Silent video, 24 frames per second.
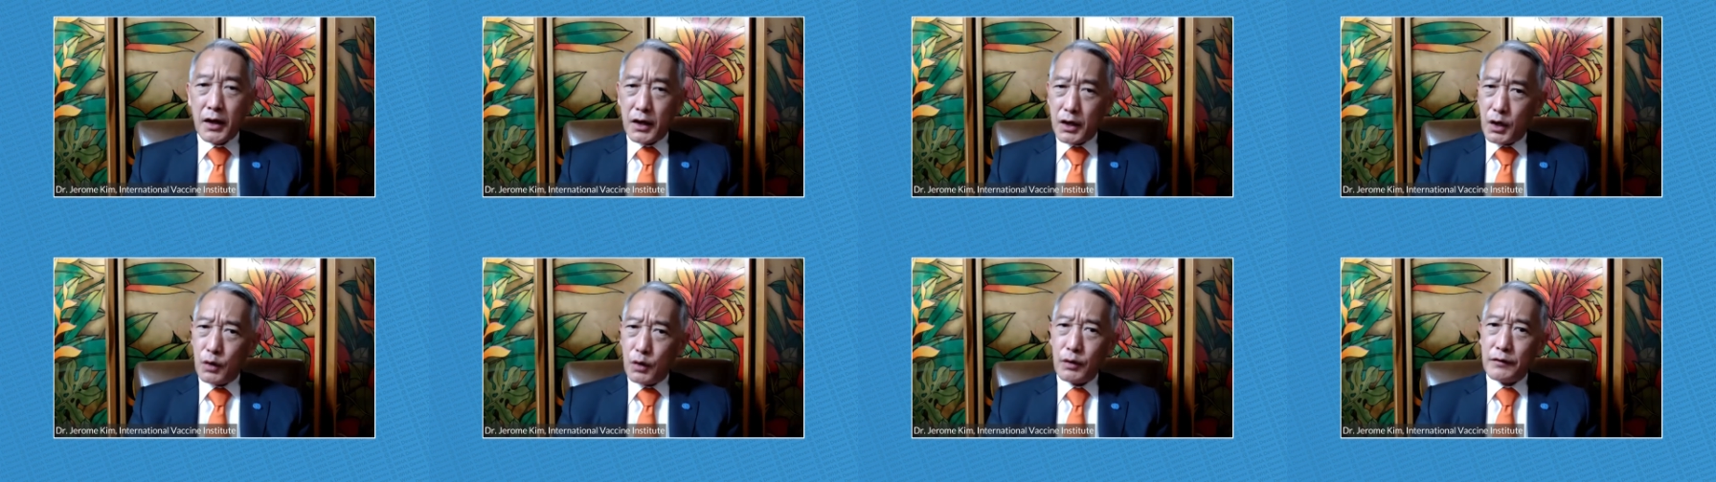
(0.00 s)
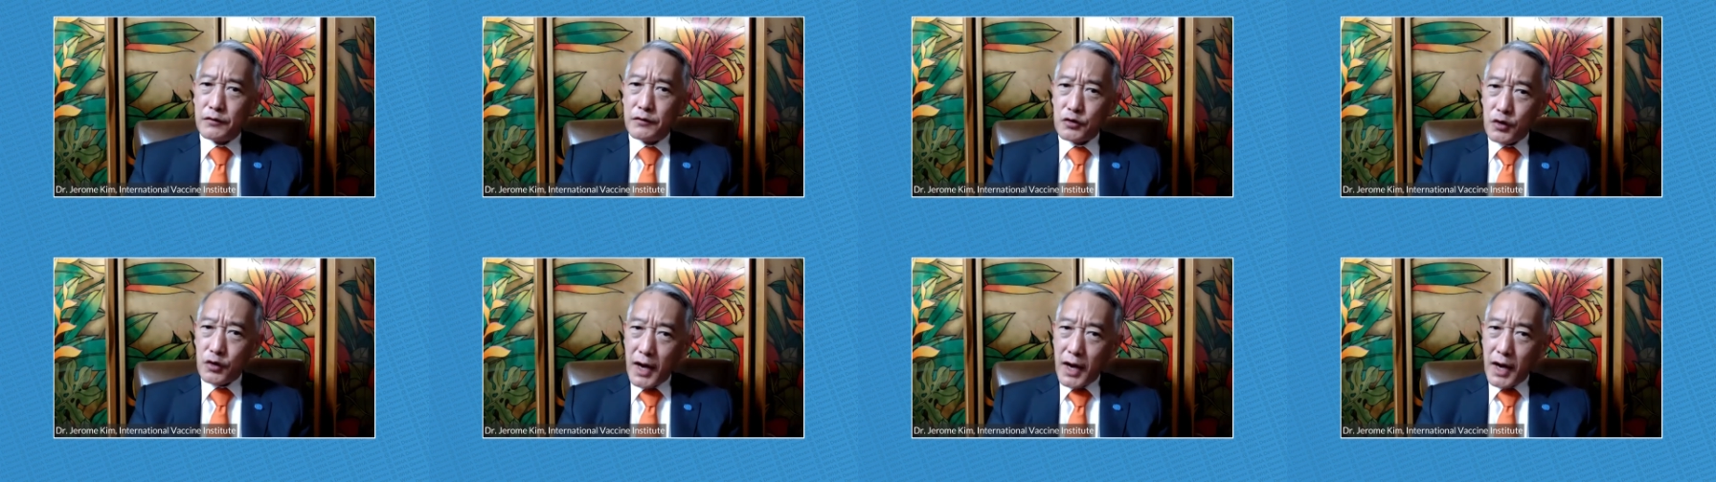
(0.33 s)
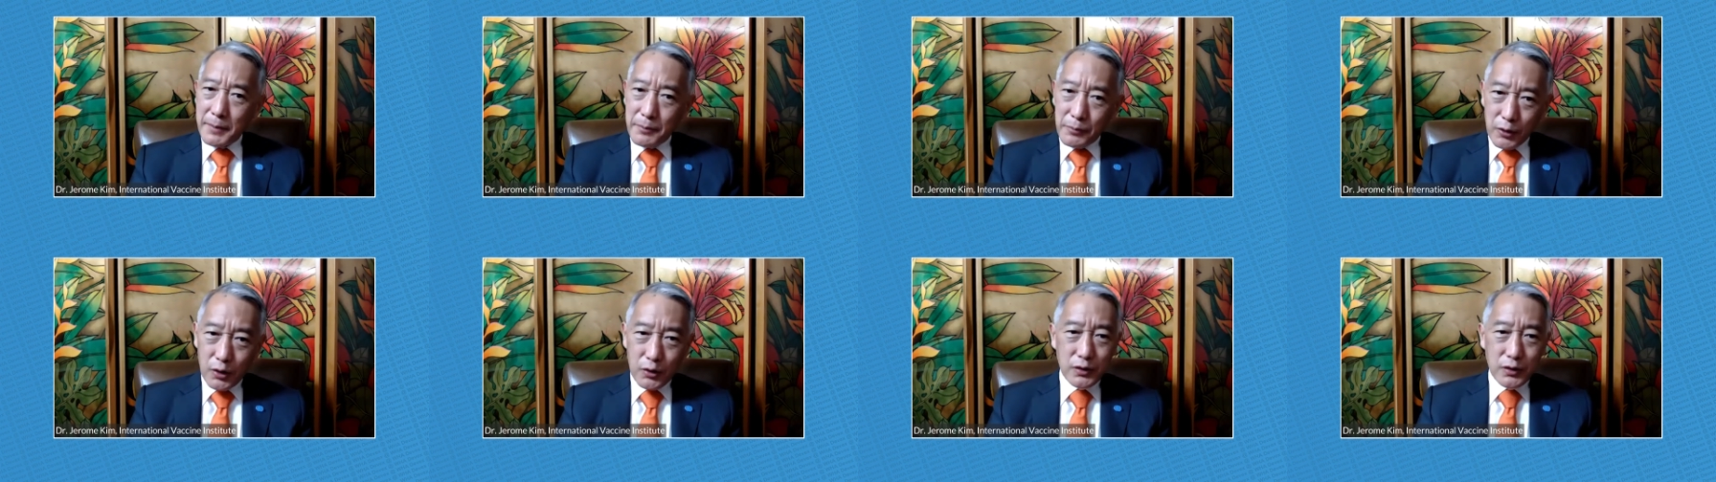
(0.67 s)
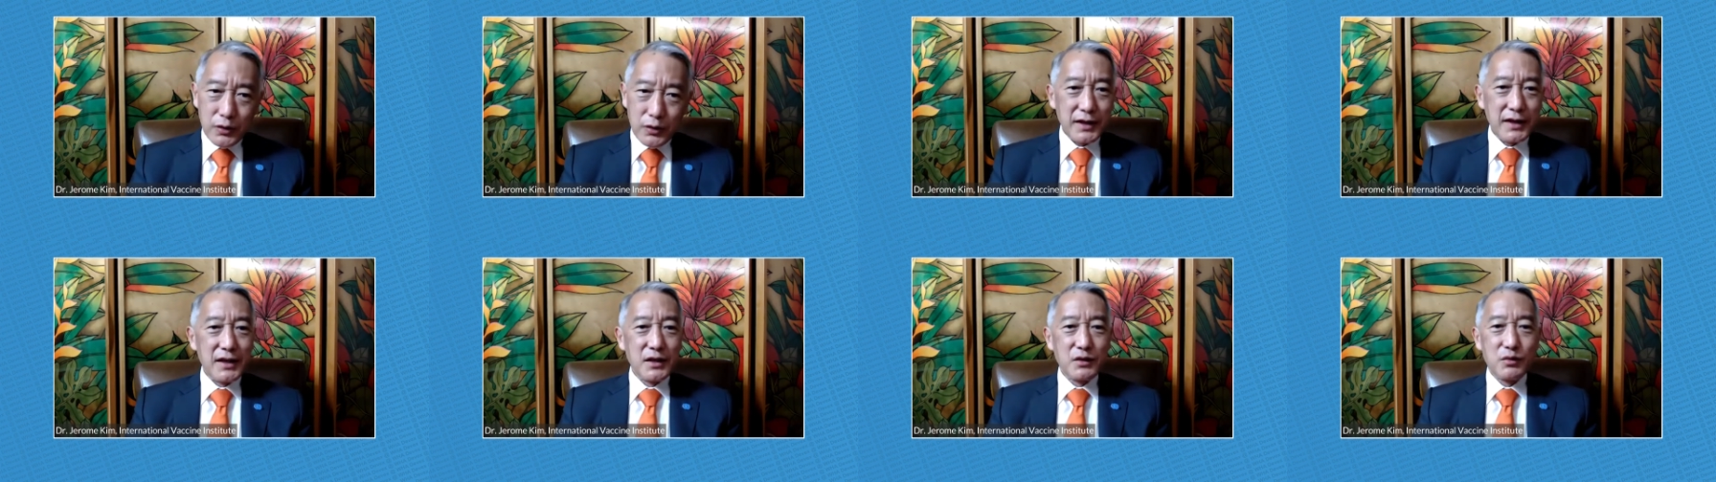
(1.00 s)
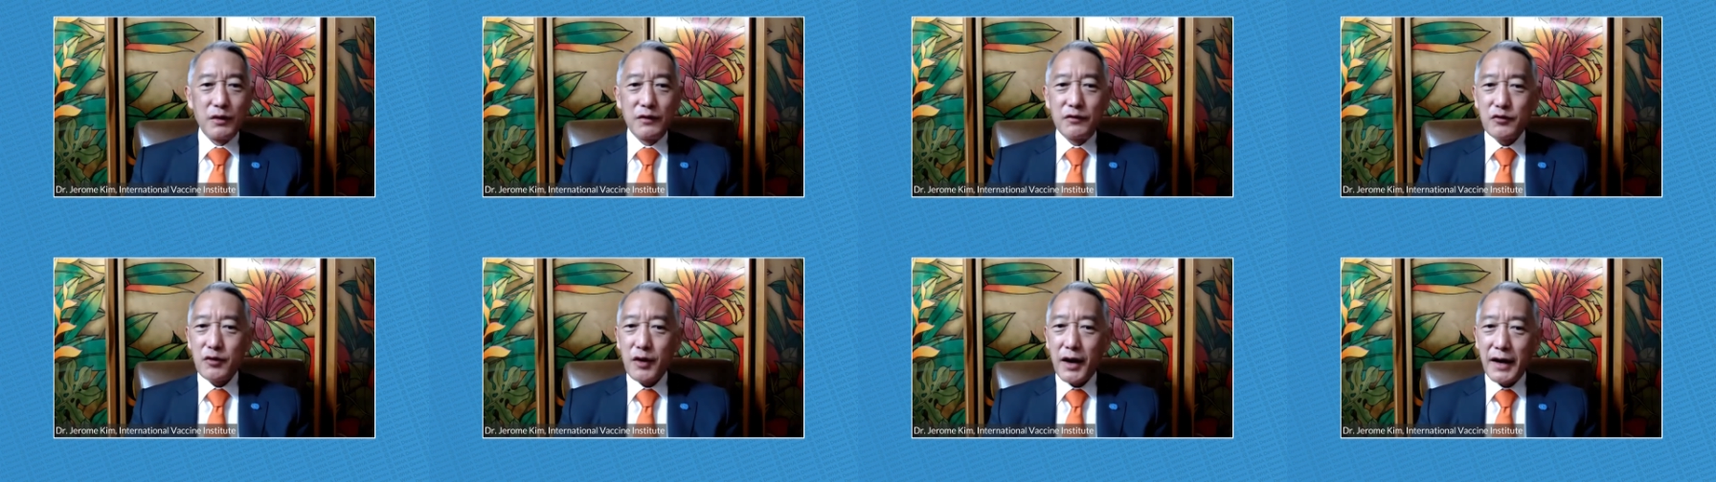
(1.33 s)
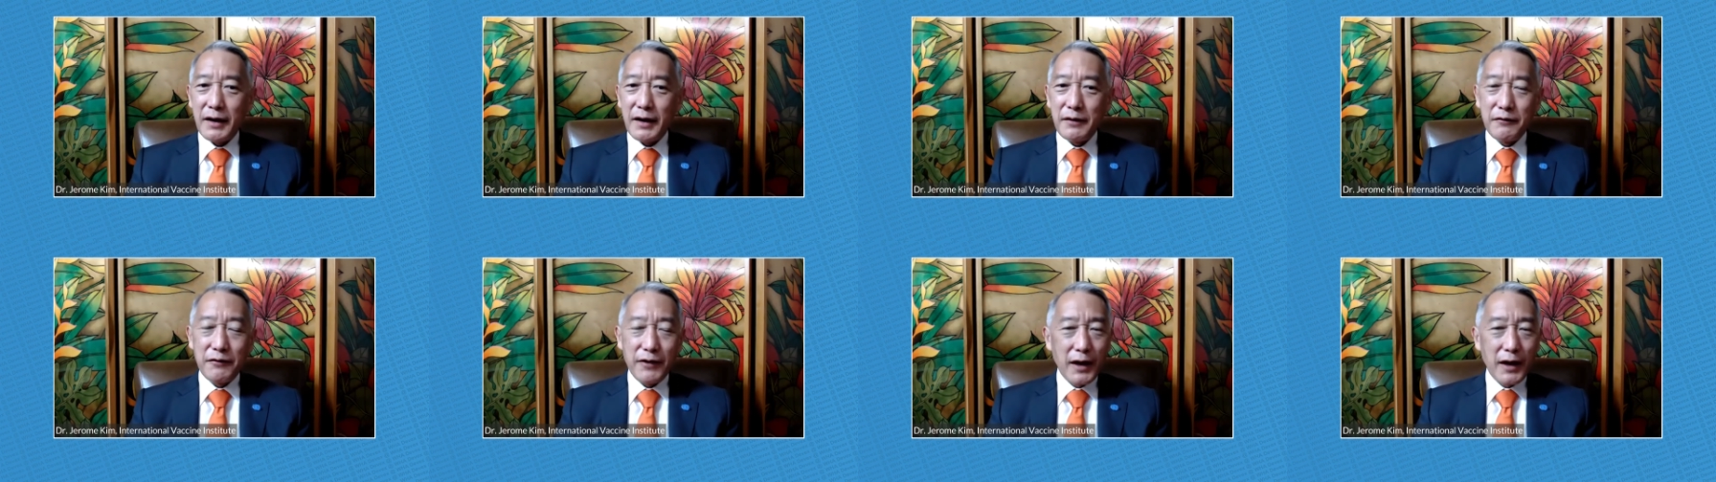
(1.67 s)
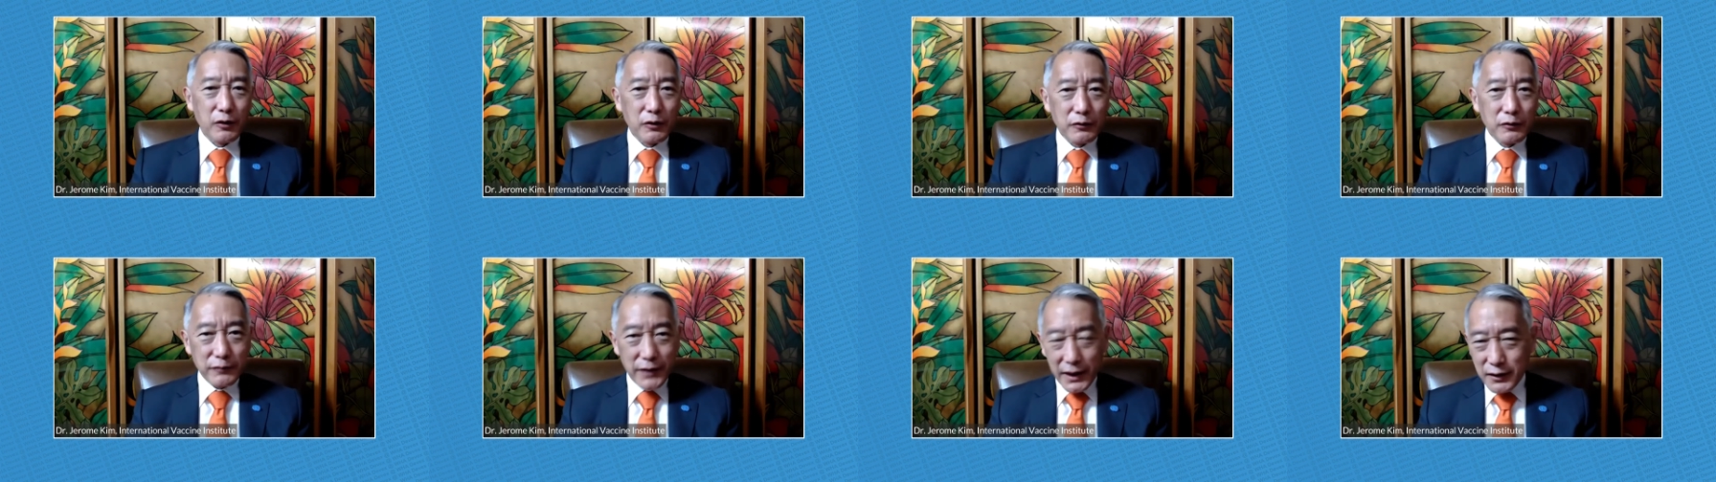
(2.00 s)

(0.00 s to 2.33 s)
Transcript: you know, we've tried proteins, we've tried viral